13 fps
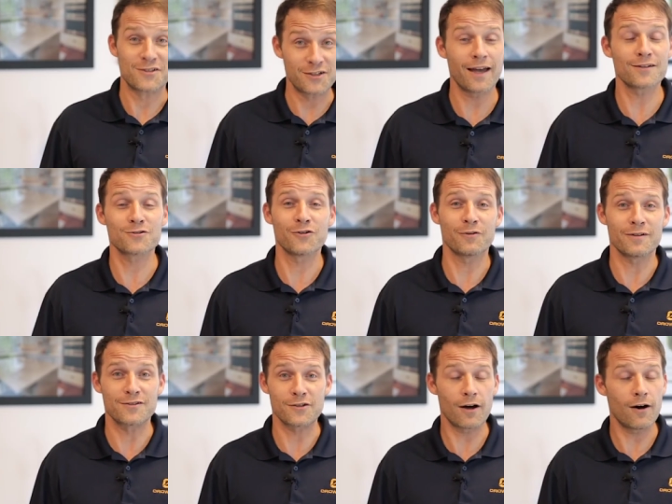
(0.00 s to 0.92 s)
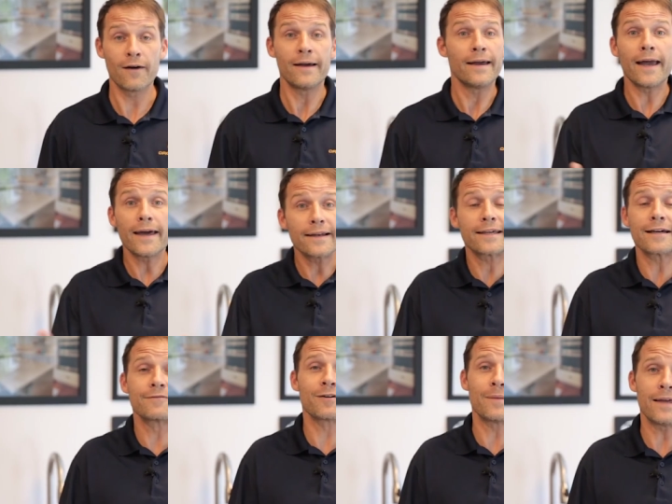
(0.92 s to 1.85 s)
scheduled to install, and
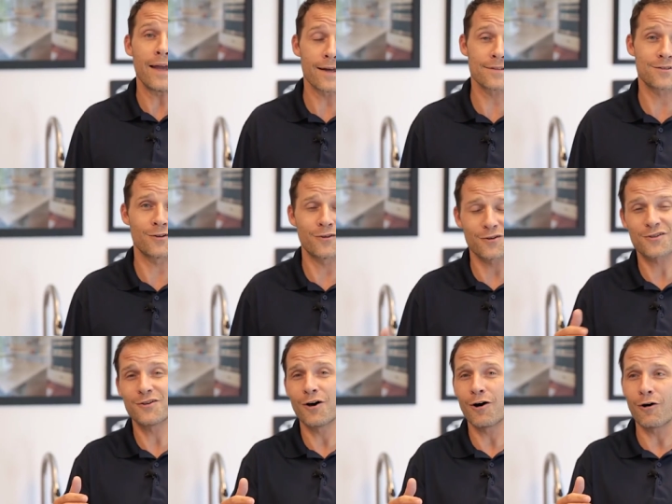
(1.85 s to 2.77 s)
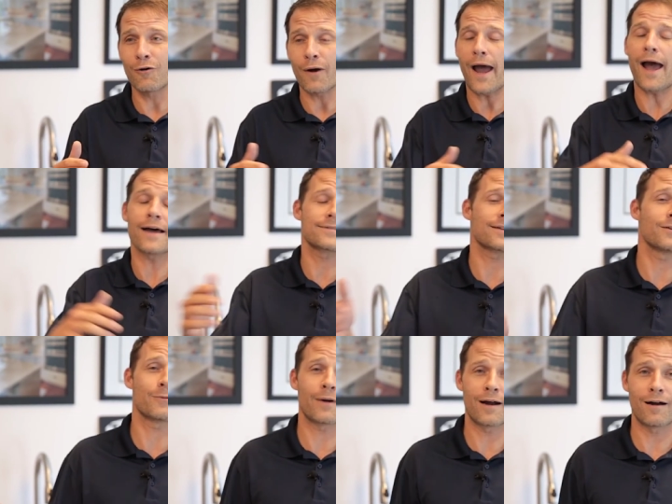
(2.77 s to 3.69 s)
give them the answer. There's no
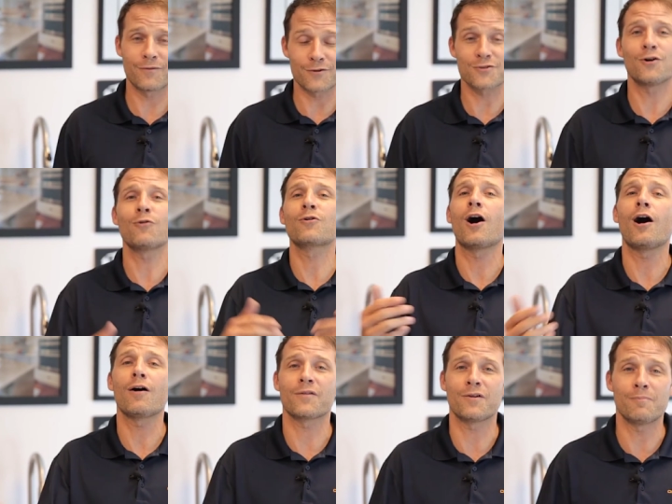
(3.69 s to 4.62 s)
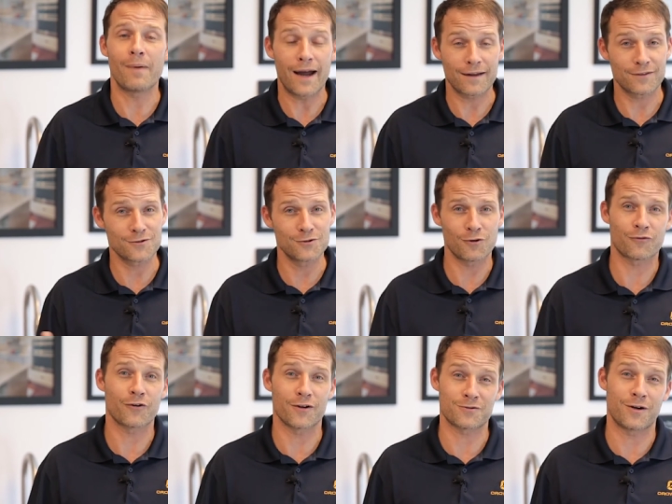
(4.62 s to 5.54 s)
asking around, there's no calling them back, there's no
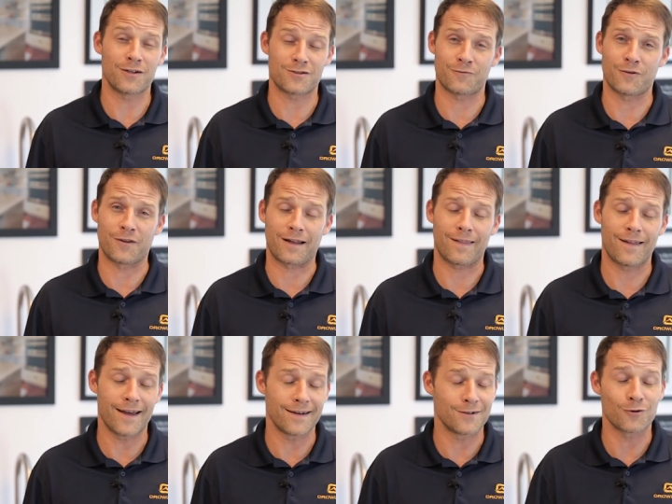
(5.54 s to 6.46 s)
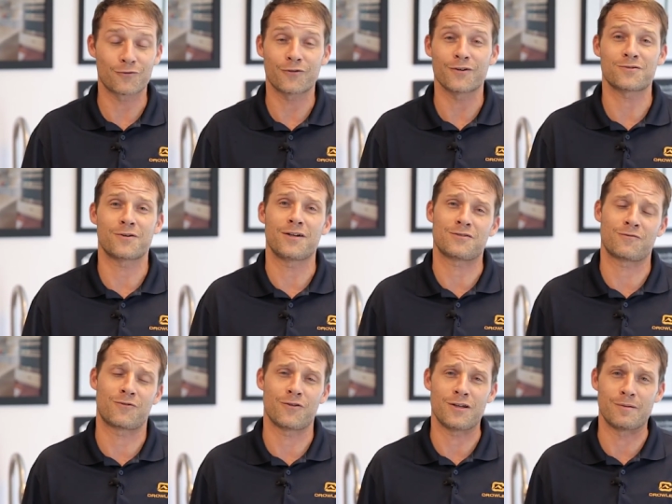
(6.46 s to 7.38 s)
frustration for the client, no
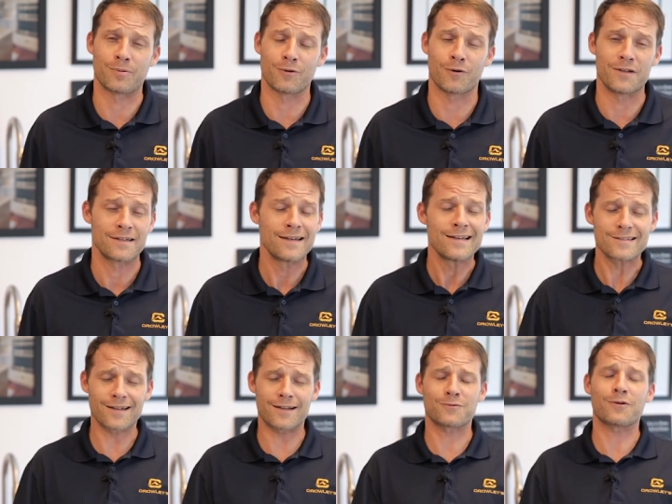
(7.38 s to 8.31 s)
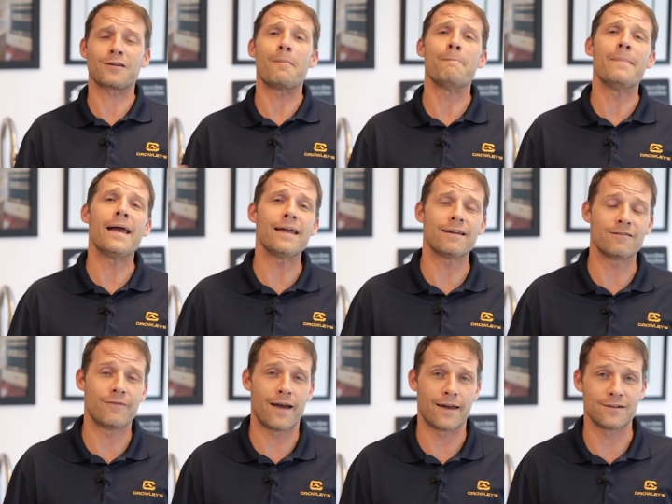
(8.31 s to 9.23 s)
frustration for the employees. So that's one of the main
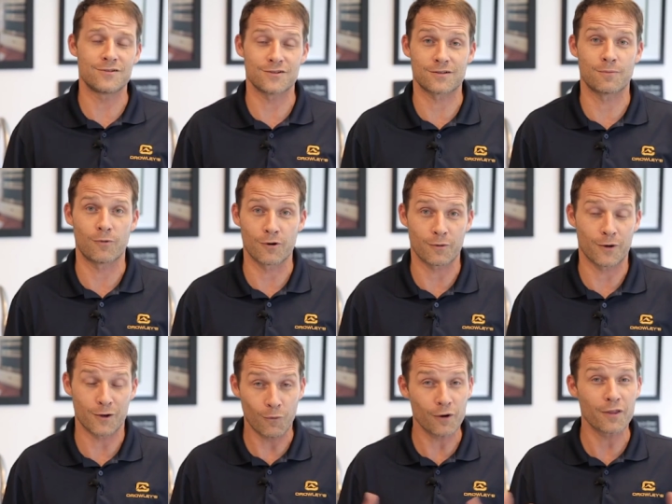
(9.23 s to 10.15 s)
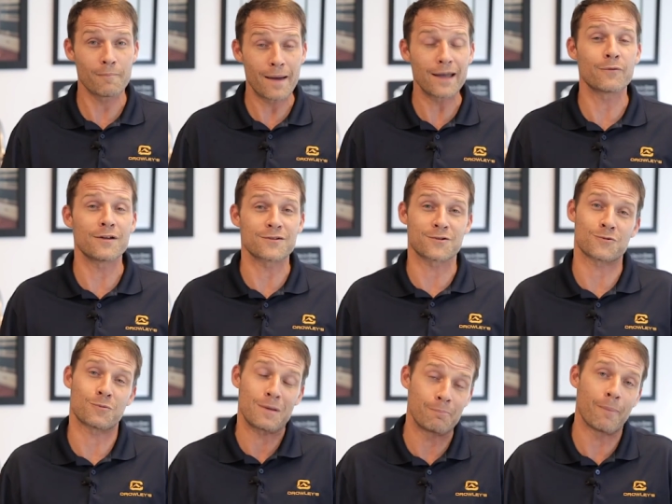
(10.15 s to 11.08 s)
advantages to Moraware and one of the main
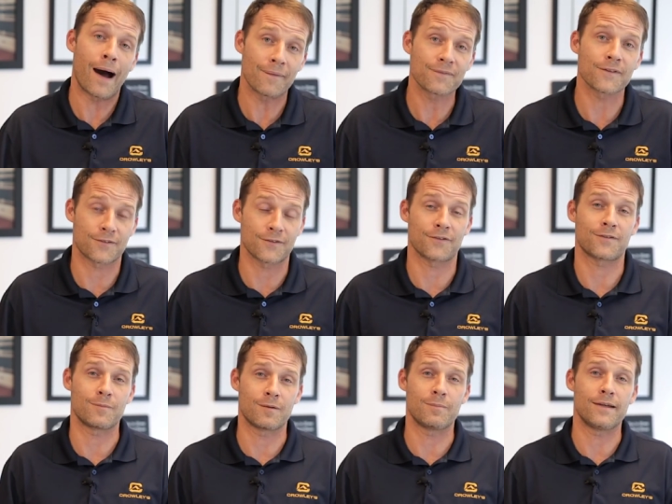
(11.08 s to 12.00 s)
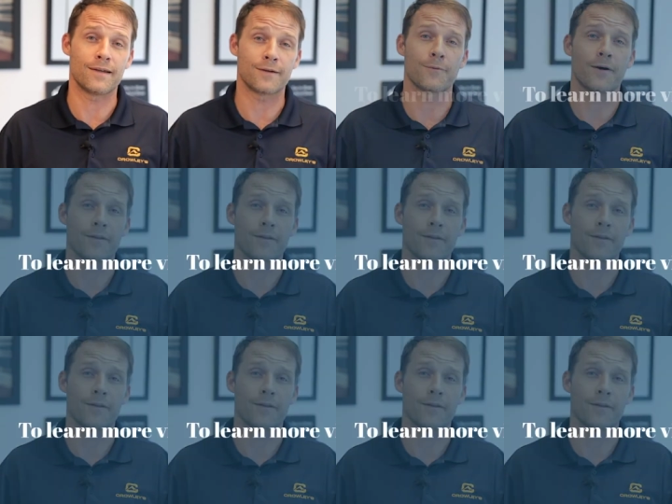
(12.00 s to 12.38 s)
reasons we bought the system to begin